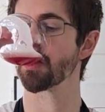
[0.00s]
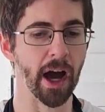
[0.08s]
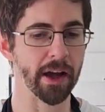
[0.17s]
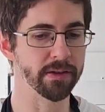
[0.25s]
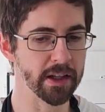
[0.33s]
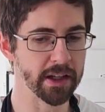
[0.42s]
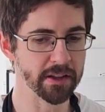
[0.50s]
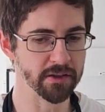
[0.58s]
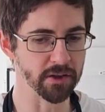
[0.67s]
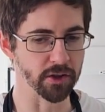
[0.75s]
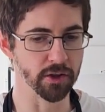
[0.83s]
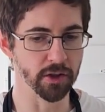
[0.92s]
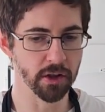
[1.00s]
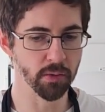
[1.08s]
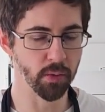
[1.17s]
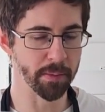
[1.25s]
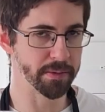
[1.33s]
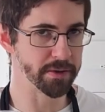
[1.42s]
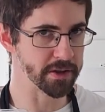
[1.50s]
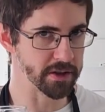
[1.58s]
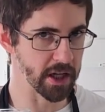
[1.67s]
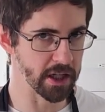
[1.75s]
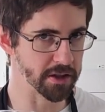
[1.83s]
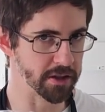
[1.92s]
I think it's a good
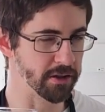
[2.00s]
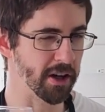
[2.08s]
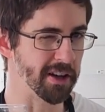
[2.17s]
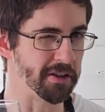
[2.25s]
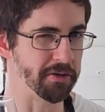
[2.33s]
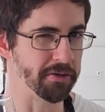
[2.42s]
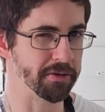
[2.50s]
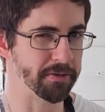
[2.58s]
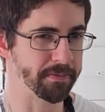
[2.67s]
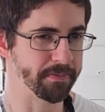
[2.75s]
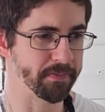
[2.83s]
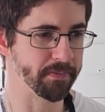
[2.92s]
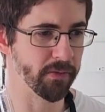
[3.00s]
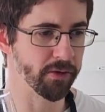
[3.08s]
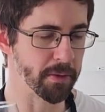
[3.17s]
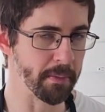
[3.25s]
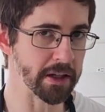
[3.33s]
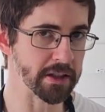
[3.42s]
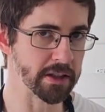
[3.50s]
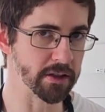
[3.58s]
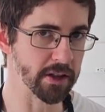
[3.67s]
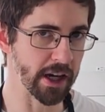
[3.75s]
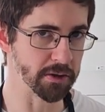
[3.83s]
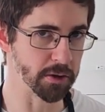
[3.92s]
representation of fermented
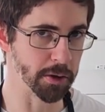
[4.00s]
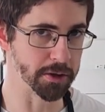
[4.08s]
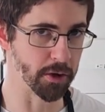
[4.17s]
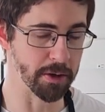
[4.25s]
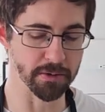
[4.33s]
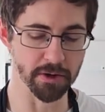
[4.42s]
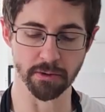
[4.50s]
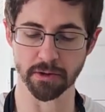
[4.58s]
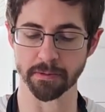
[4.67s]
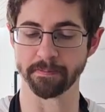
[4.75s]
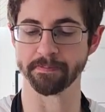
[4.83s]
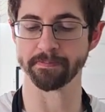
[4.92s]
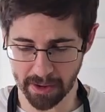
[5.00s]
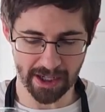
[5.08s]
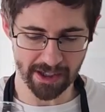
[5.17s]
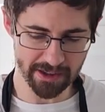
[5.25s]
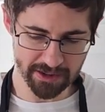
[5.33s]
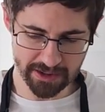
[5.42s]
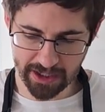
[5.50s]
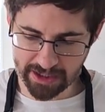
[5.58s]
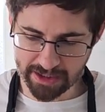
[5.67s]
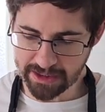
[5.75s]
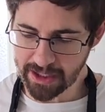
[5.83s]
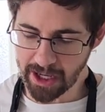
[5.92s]
Concord grape juice. But I'll say
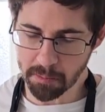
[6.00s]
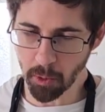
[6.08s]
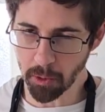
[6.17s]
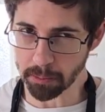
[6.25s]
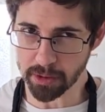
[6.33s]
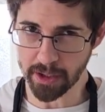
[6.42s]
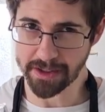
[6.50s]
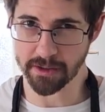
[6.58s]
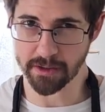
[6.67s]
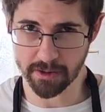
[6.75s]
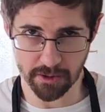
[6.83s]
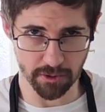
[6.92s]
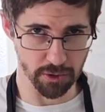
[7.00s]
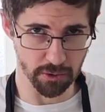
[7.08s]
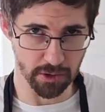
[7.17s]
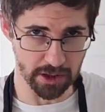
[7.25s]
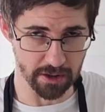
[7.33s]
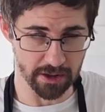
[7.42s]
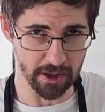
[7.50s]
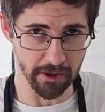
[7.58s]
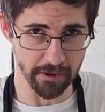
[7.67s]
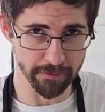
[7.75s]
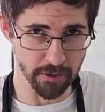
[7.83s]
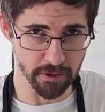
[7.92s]
it's not more pleasant to drink than
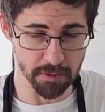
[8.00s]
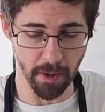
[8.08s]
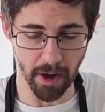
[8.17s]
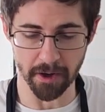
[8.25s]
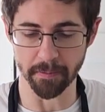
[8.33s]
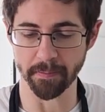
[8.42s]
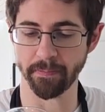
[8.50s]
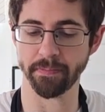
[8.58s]
our first bottle.